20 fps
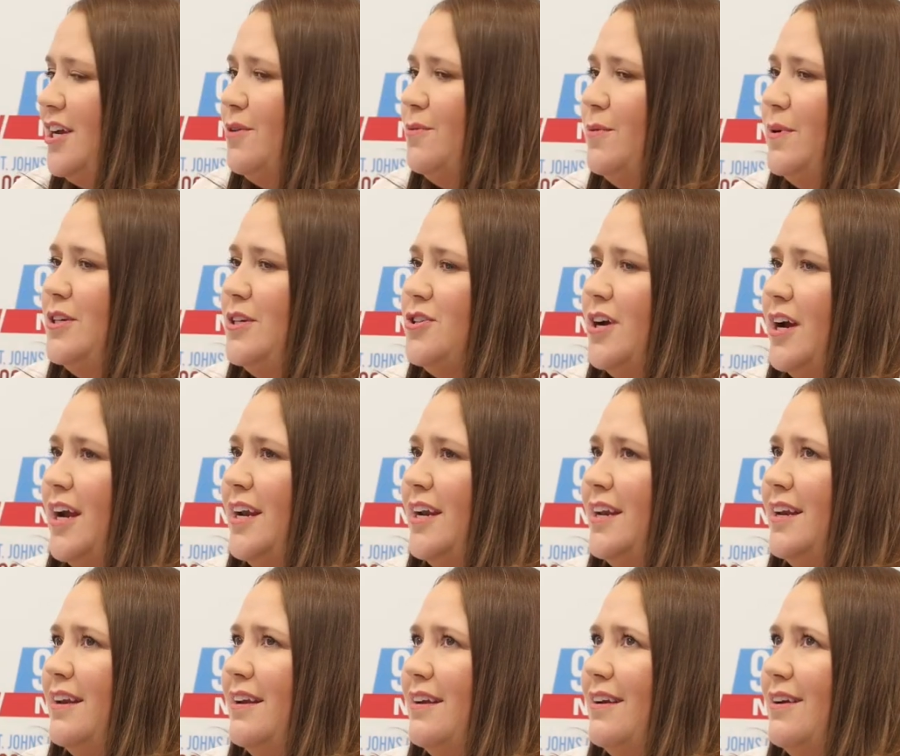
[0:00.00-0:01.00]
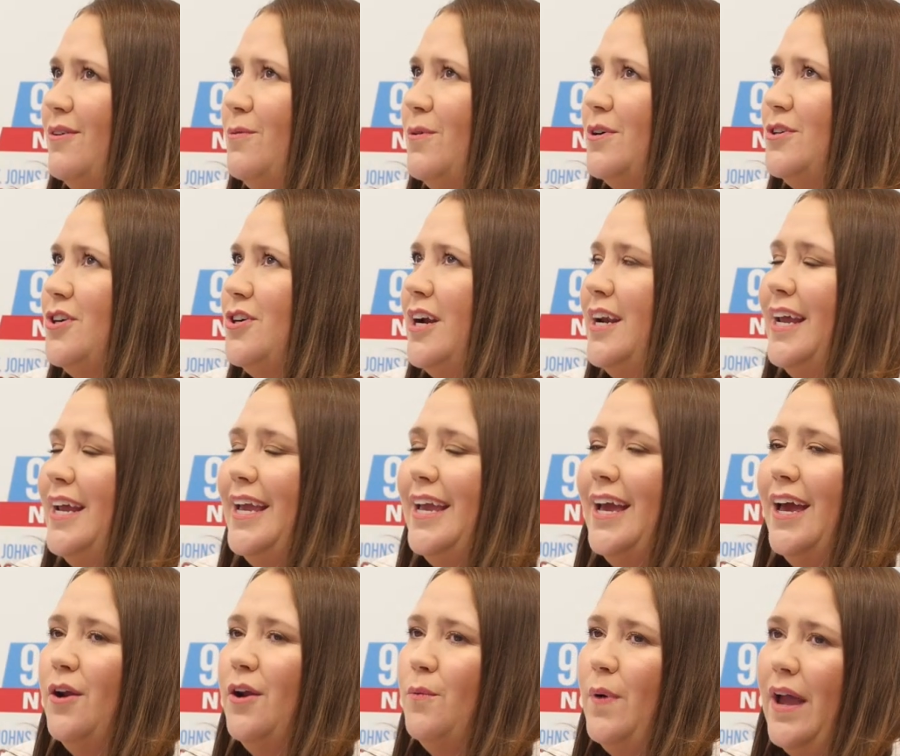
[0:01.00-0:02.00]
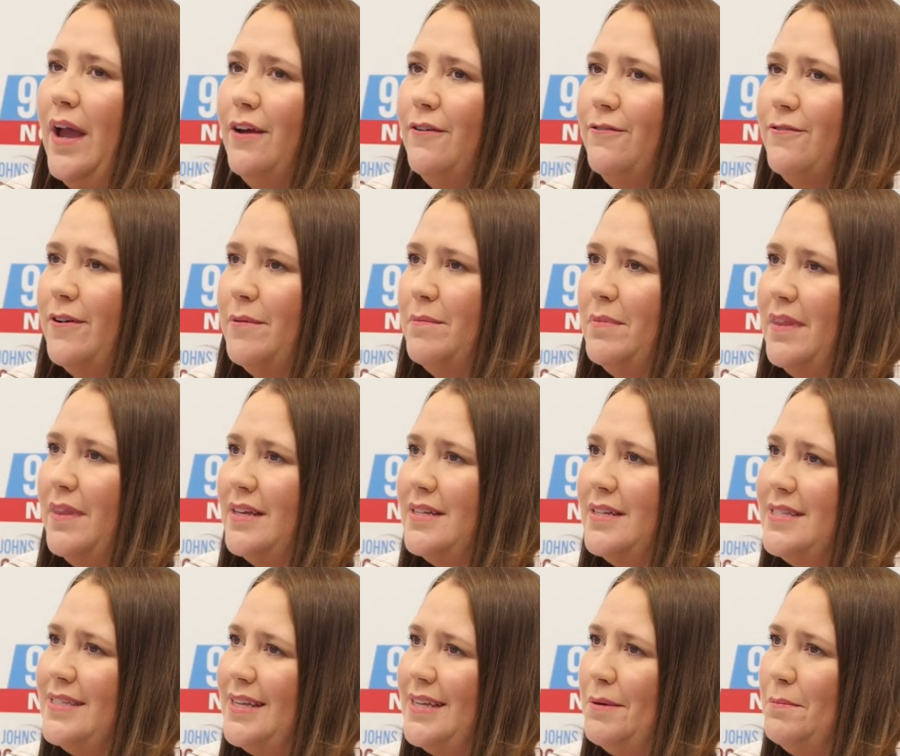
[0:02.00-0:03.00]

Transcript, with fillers: we try and we're trying to get away from this